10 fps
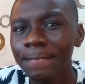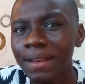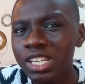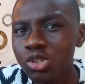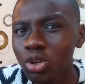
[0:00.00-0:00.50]

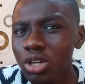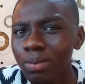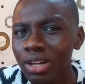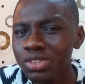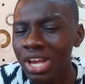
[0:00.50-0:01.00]
let's talk
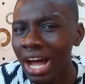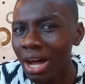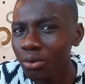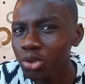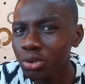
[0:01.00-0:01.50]
about
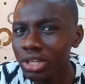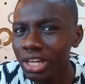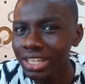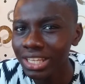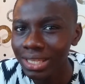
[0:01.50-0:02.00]
how you
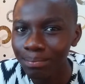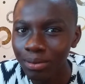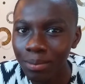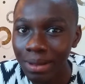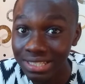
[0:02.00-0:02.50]
can
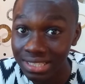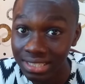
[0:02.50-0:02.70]
implement